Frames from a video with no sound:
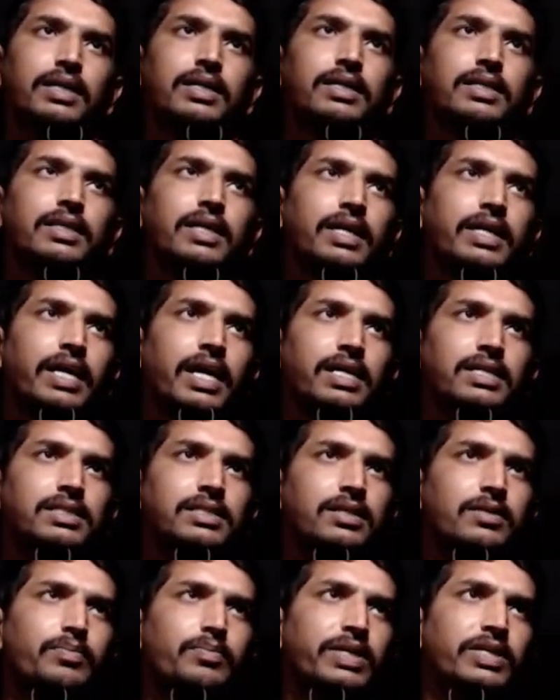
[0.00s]
the cancer
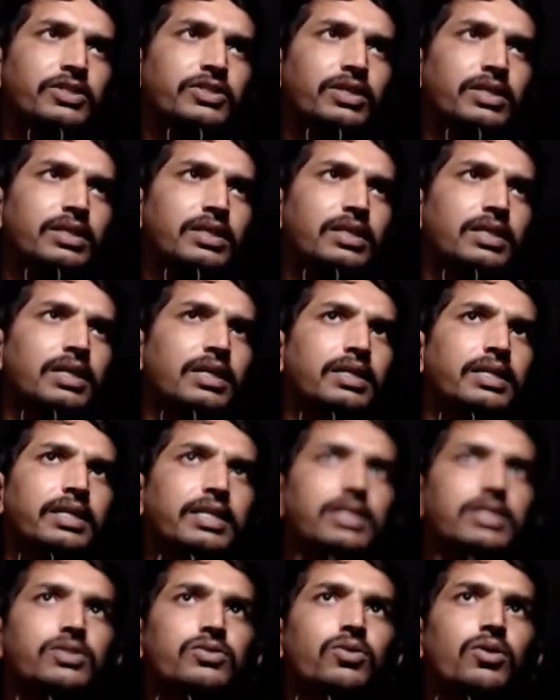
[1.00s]
patient, that
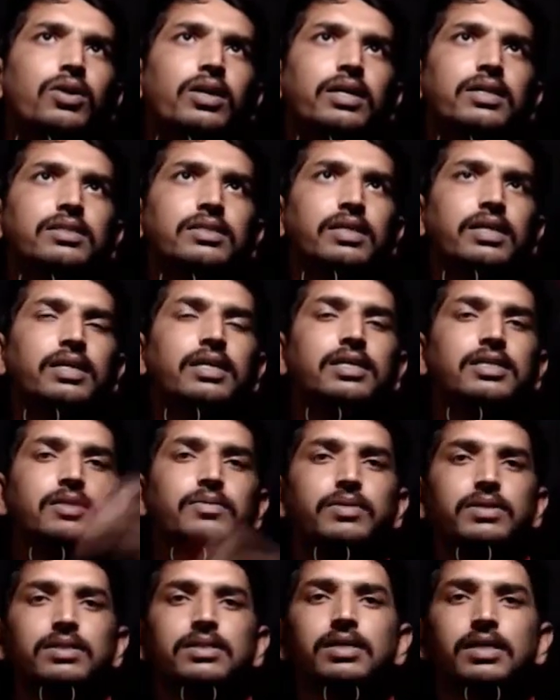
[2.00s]
is called as a
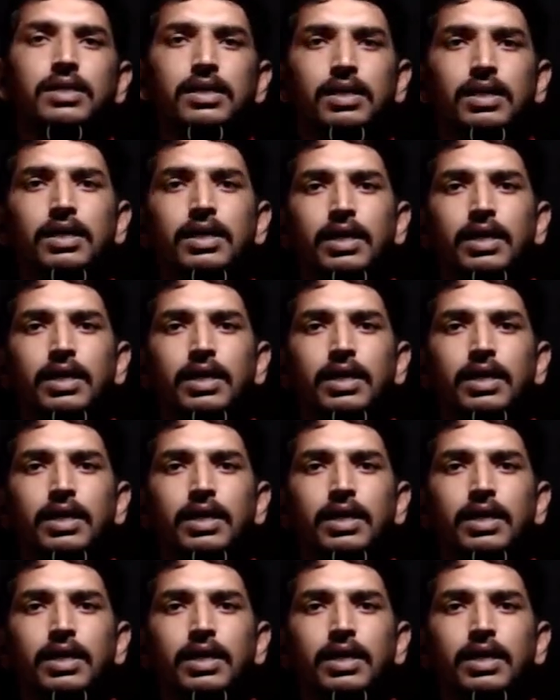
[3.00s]
hospice care.